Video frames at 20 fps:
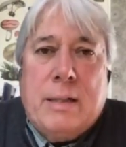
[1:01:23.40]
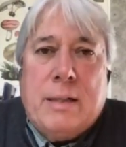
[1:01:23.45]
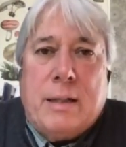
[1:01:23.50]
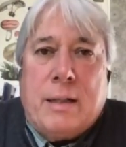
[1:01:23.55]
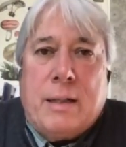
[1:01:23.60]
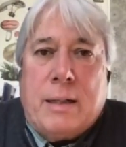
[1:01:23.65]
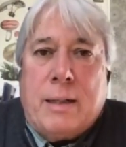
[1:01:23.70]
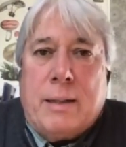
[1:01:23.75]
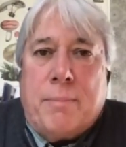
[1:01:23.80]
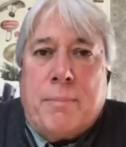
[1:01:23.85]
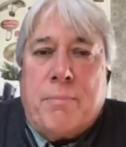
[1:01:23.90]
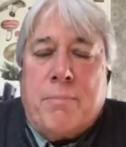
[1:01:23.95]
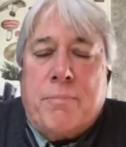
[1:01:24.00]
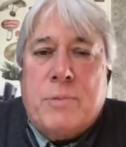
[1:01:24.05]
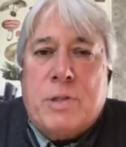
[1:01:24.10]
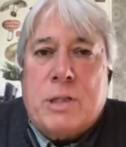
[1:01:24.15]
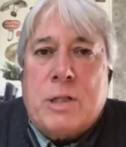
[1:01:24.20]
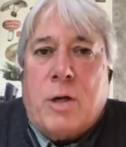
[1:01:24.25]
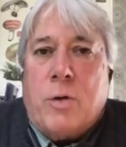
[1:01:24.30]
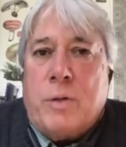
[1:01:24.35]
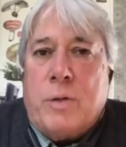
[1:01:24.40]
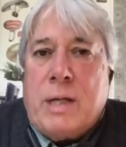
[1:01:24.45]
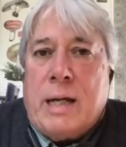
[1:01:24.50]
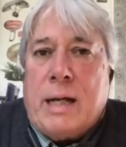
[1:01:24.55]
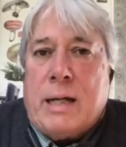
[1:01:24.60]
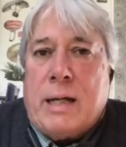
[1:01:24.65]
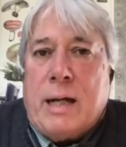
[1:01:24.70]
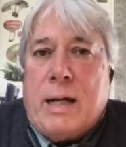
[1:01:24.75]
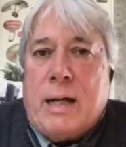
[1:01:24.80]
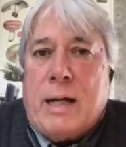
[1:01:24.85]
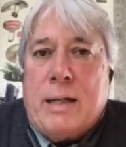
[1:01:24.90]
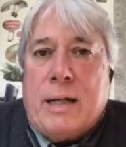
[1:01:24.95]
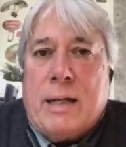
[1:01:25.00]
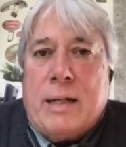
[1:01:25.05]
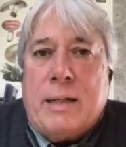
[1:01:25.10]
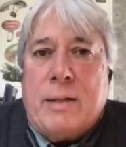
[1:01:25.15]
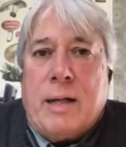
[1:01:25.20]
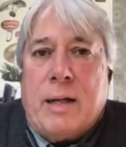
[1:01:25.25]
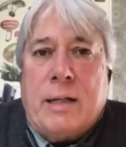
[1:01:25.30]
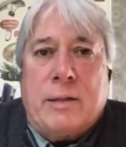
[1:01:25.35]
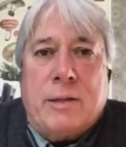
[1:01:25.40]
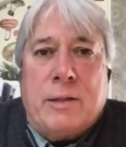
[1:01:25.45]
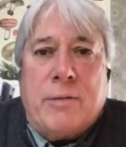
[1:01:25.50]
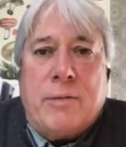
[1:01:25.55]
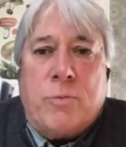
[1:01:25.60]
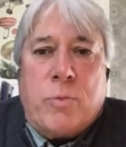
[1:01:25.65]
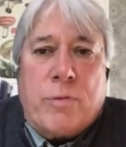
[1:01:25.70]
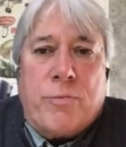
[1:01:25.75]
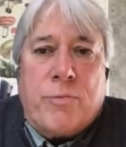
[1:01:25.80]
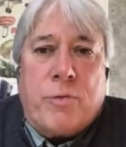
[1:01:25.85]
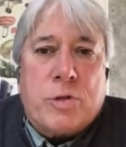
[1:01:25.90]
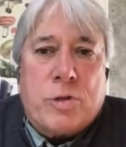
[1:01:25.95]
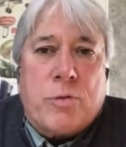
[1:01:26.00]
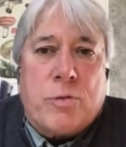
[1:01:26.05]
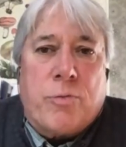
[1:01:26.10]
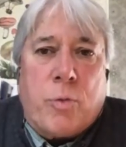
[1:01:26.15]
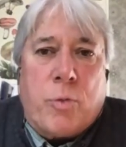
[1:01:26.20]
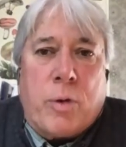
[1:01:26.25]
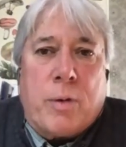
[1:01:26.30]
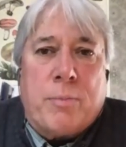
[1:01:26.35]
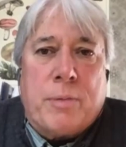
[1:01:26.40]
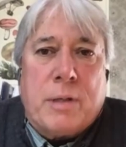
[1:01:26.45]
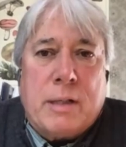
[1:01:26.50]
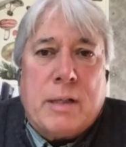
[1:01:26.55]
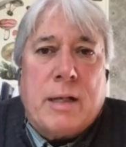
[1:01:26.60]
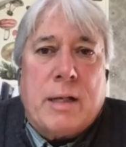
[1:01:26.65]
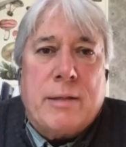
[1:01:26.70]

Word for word: Um, so yeah, I, I I loved First Reformed.